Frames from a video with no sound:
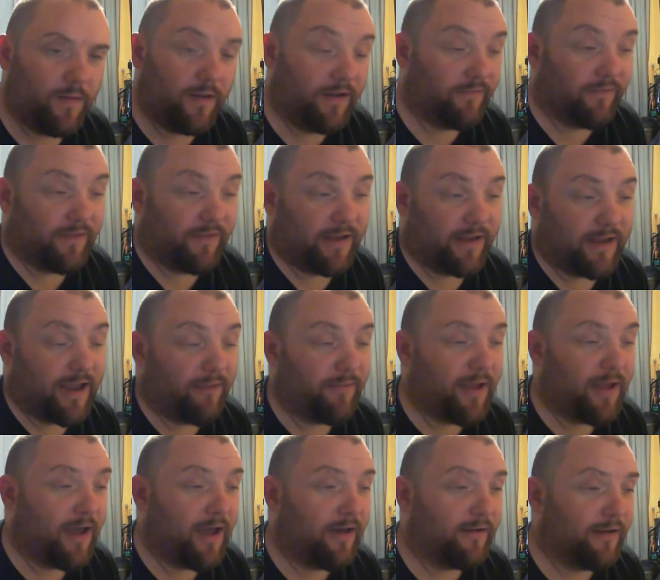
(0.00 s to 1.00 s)
Even if they
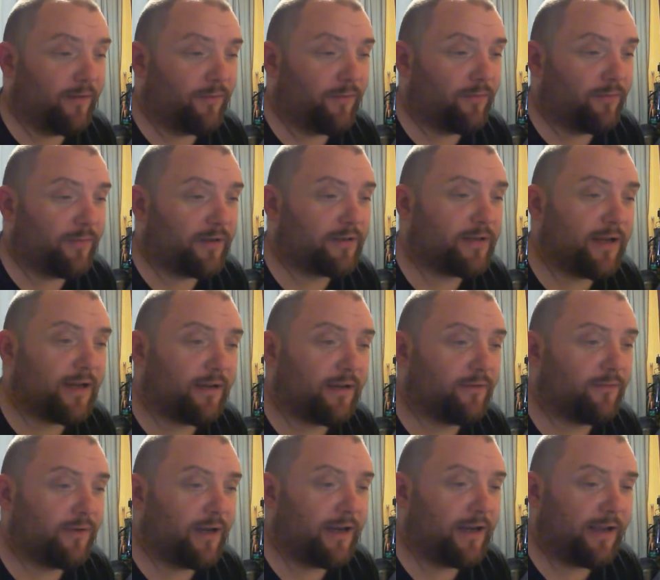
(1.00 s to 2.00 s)
came now, there wouldn't be a
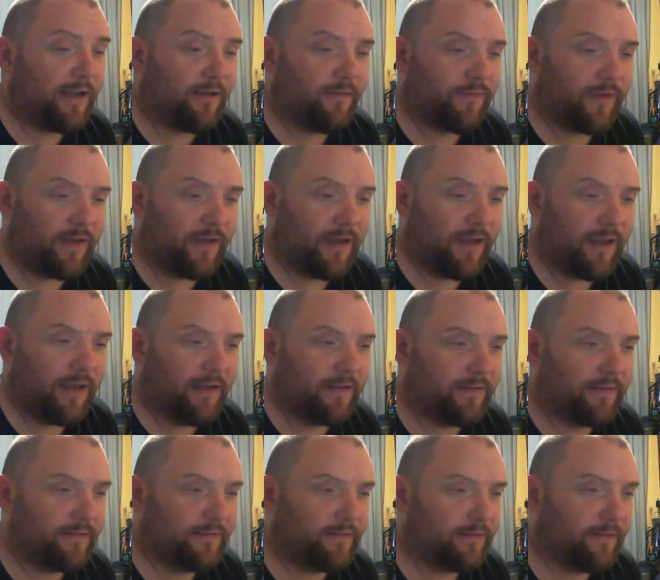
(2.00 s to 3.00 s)
single illegal thing
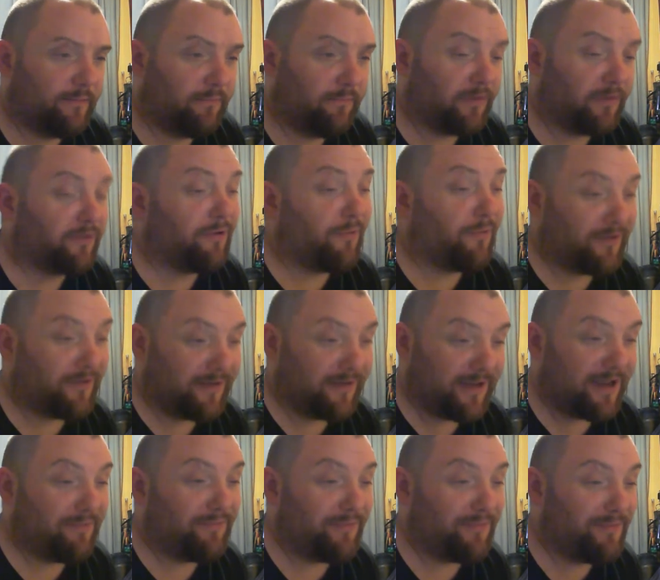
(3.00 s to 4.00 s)
here because I want to
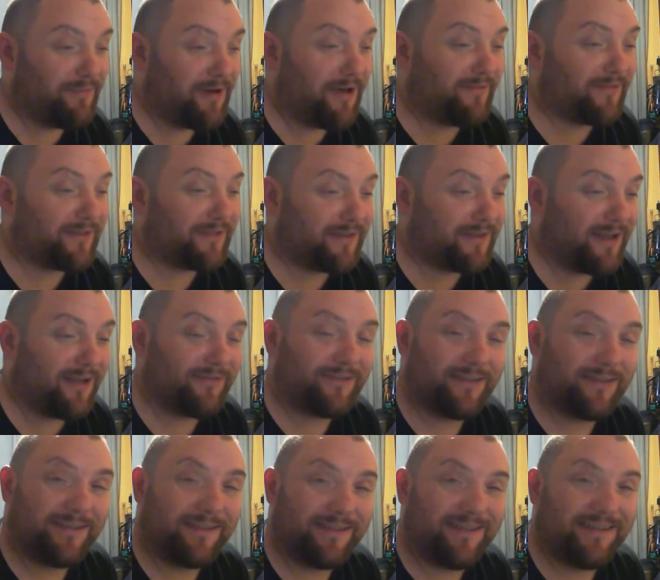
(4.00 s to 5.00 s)
keep all my other
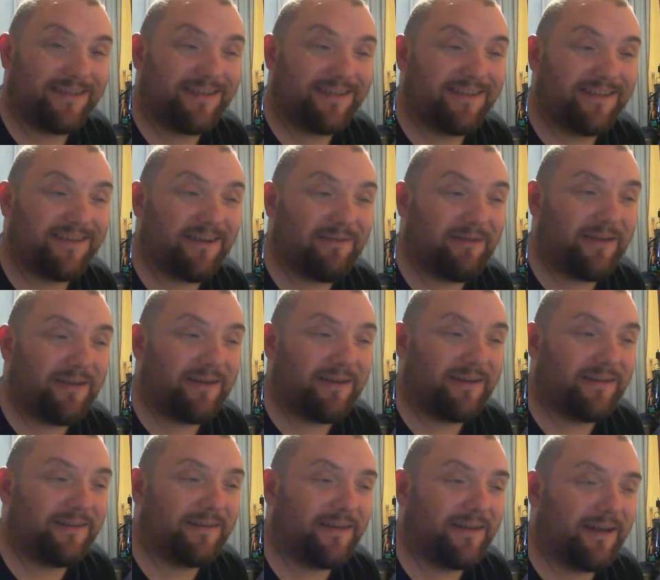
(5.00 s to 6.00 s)
stuff. You know what
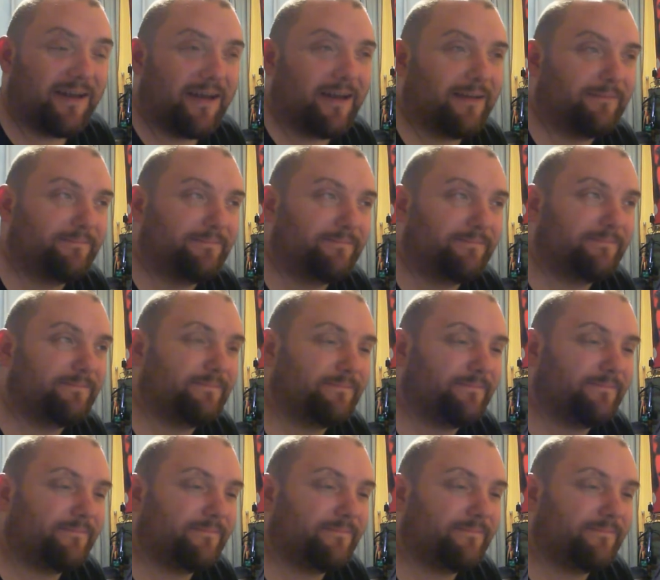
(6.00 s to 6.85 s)
I mean?